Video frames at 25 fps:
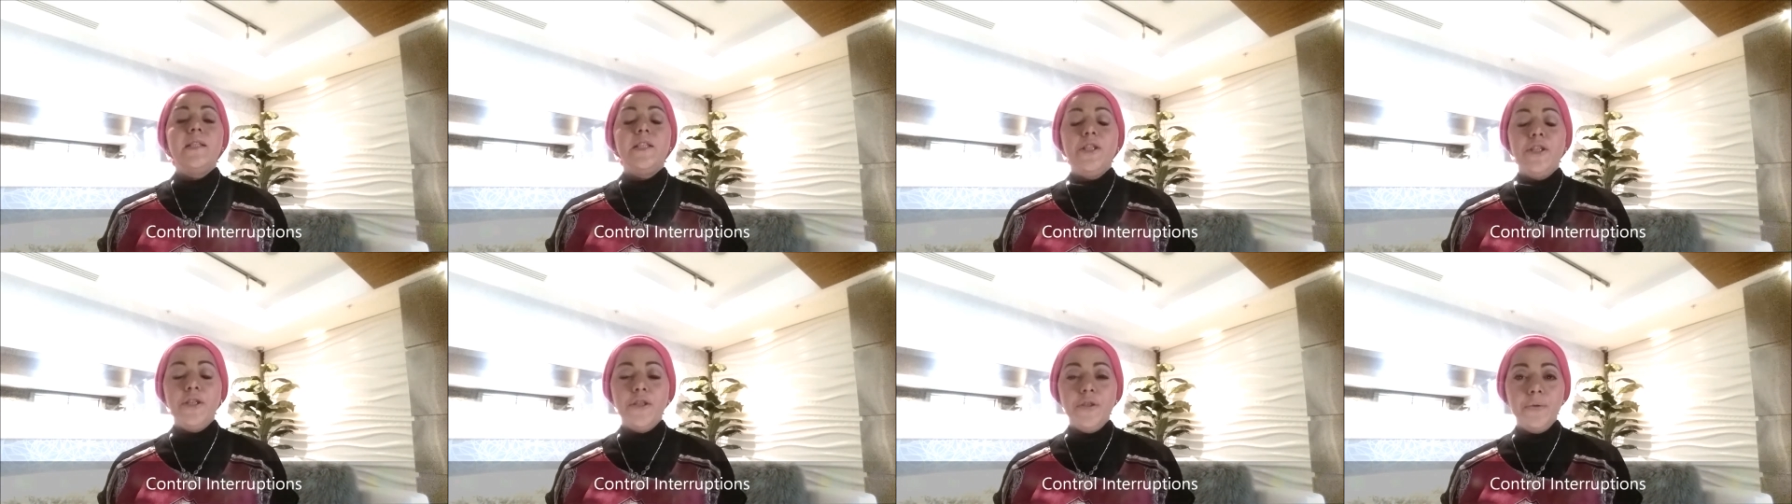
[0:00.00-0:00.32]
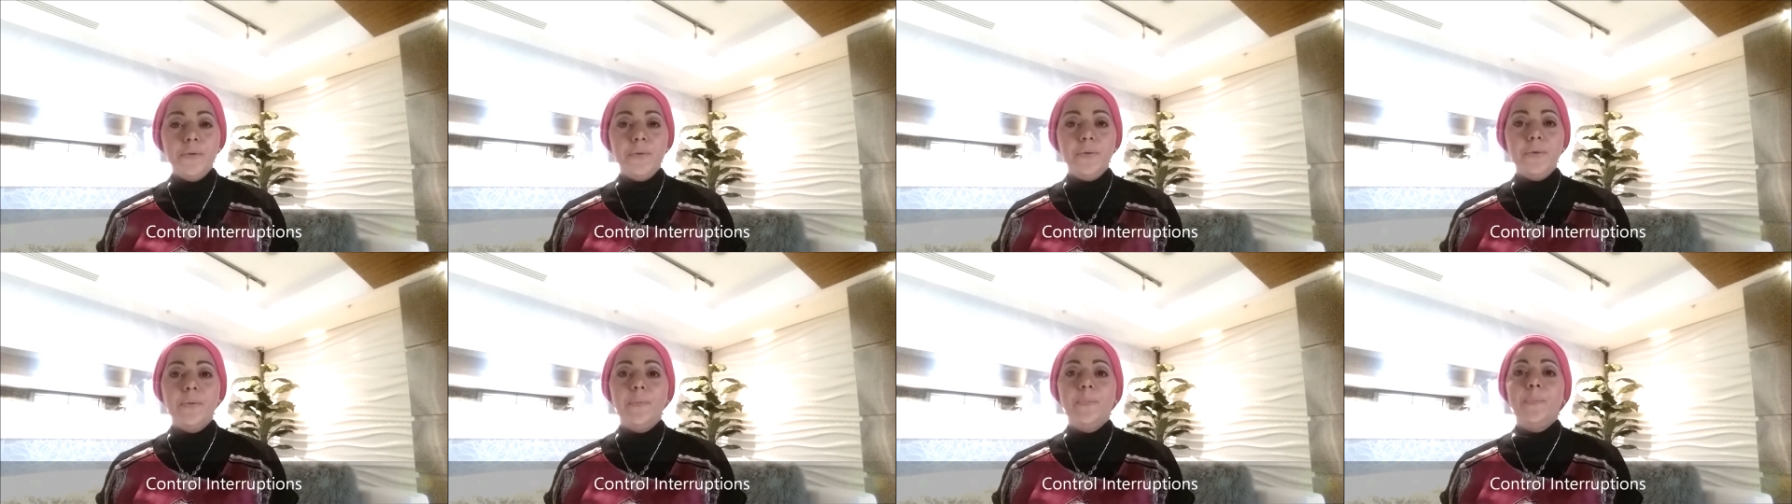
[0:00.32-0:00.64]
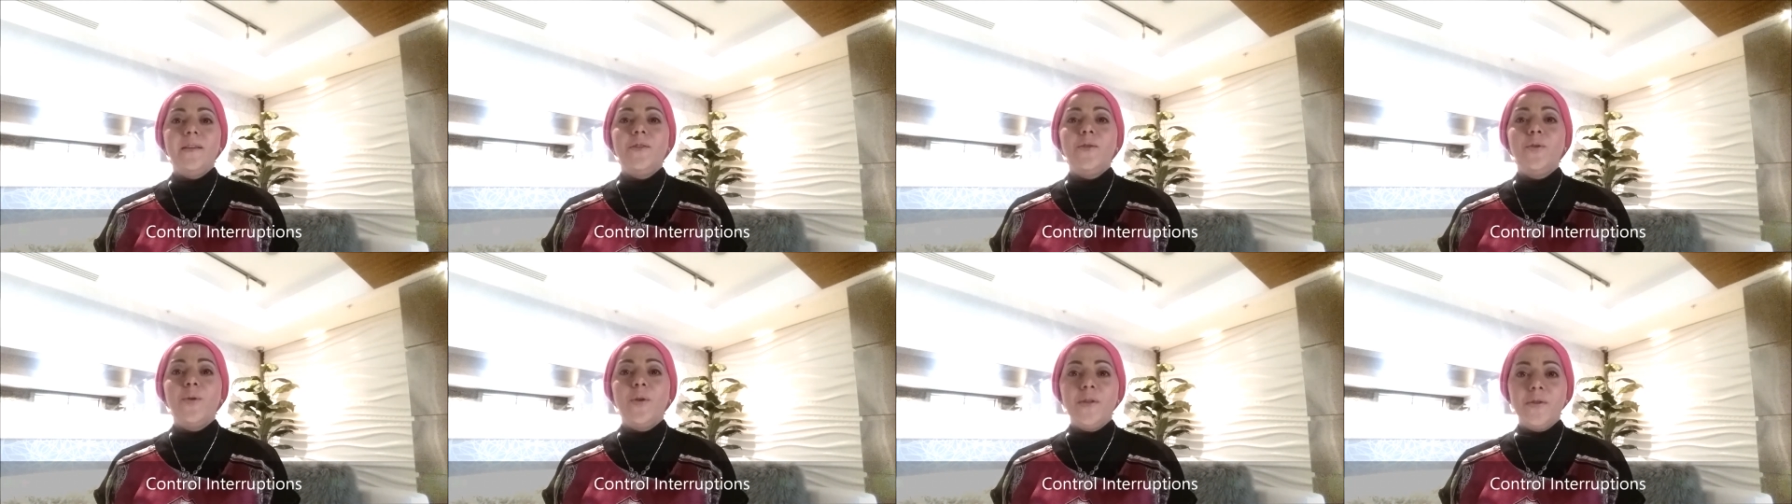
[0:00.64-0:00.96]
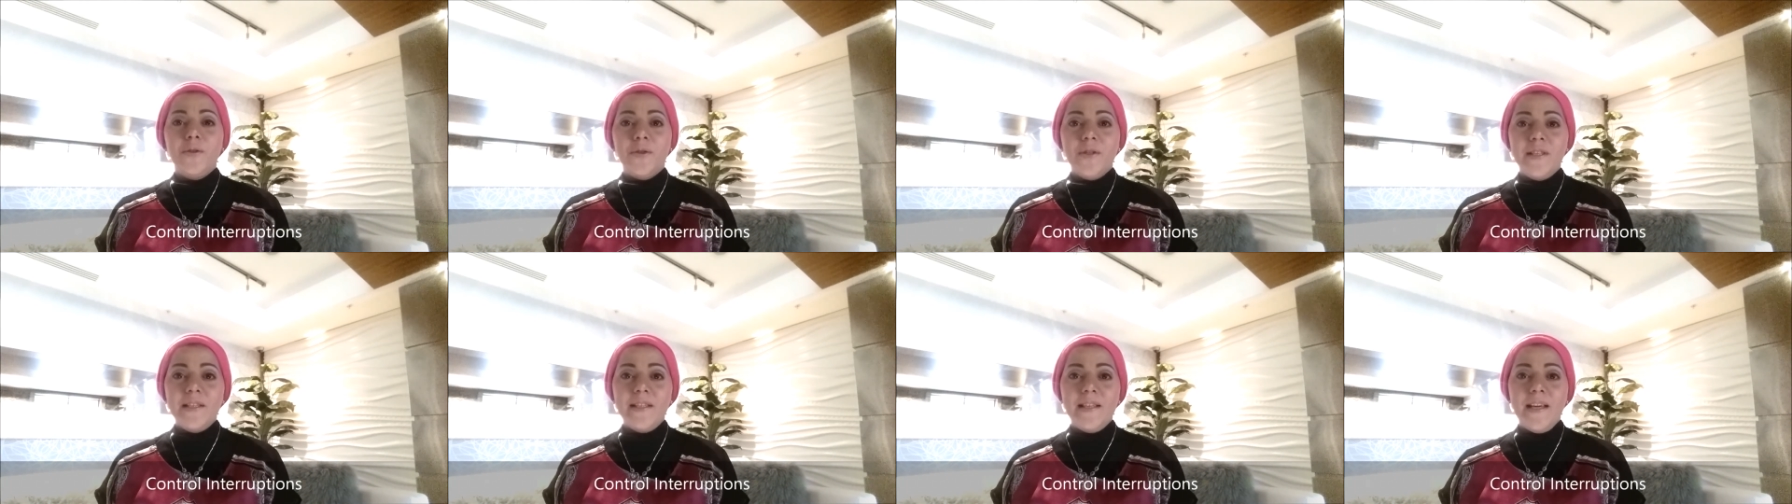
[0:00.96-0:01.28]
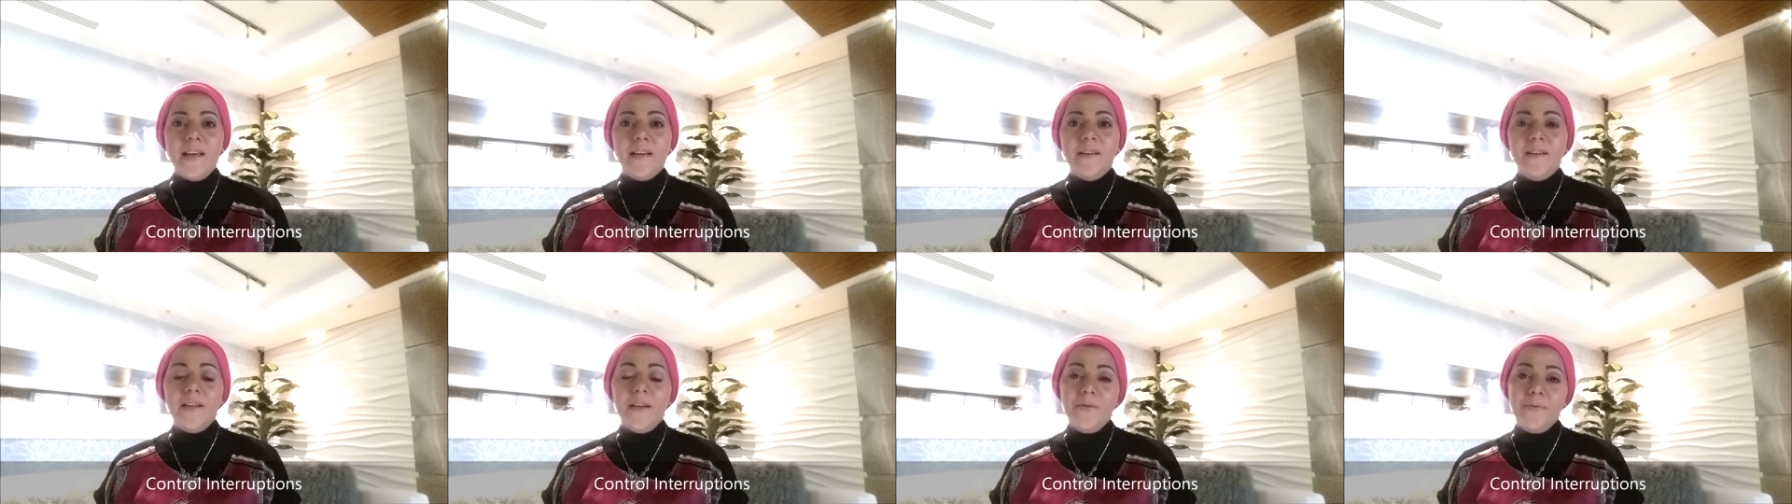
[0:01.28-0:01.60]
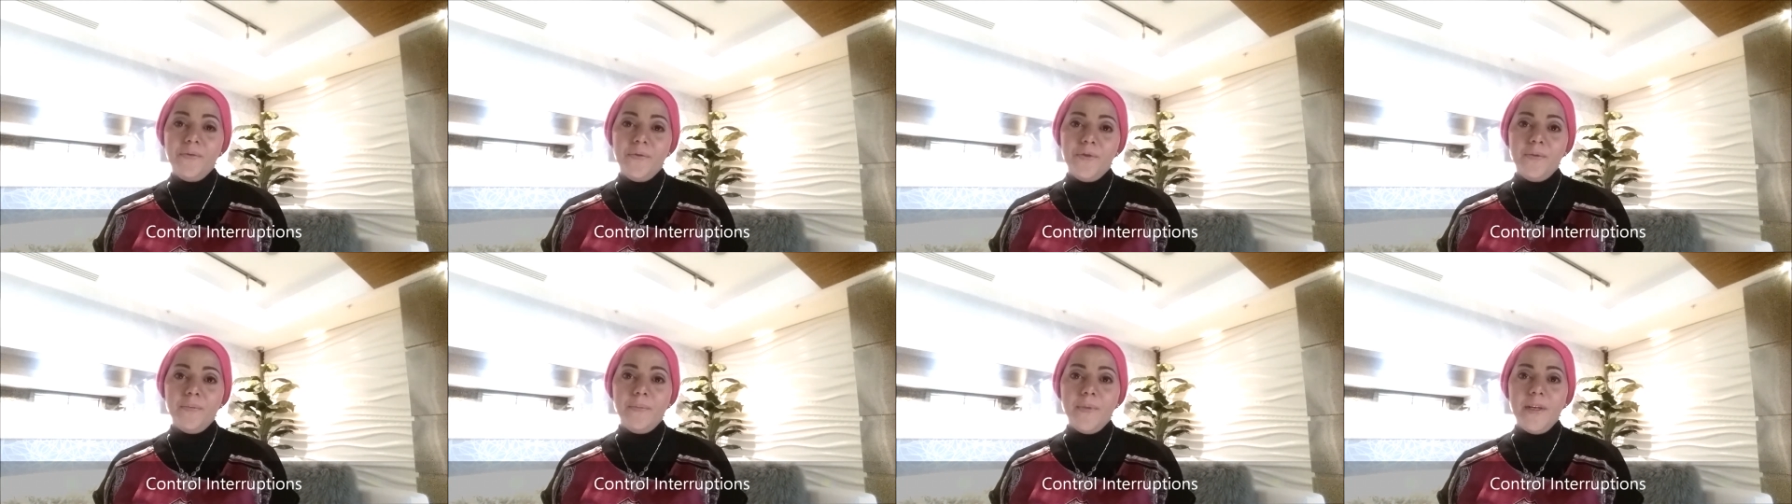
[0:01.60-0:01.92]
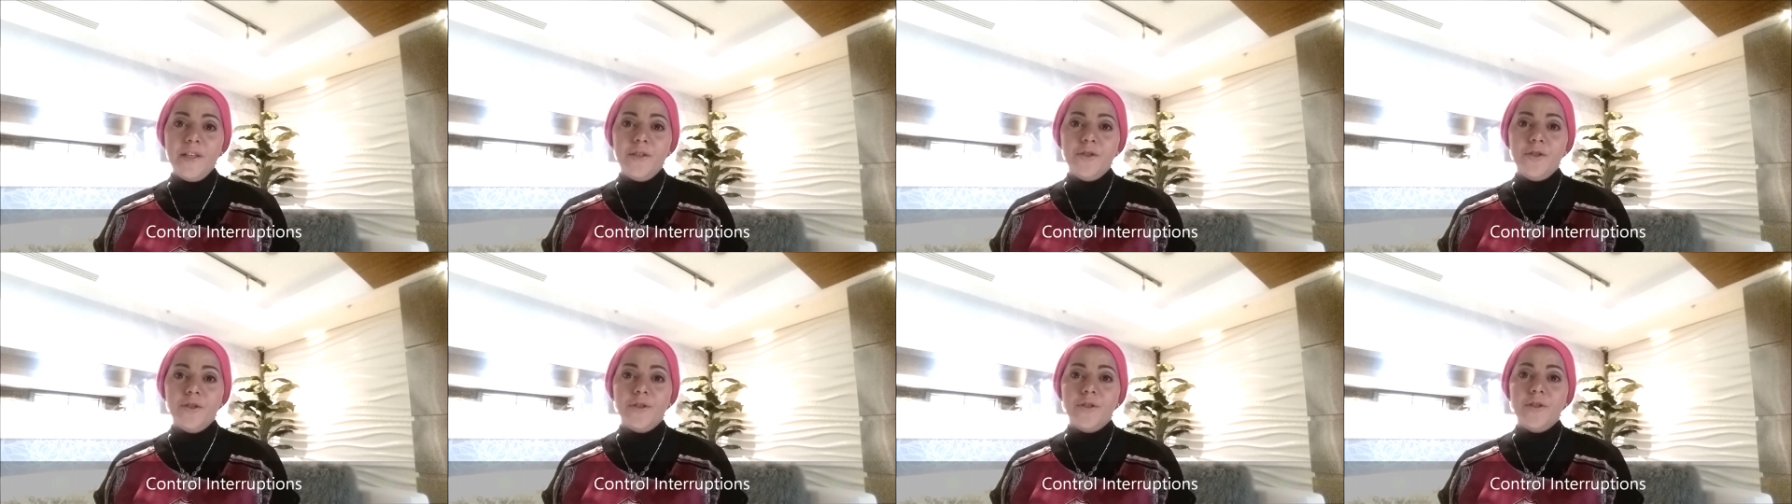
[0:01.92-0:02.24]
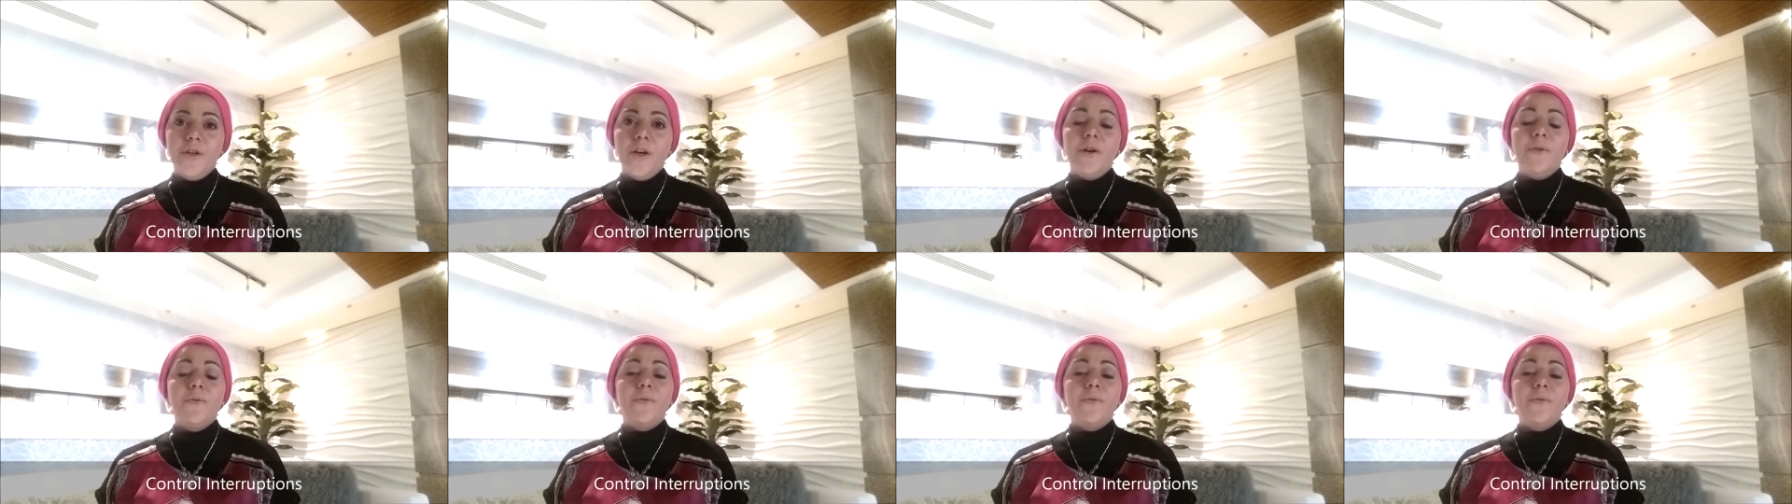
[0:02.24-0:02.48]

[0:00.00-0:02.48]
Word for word: you to understand information.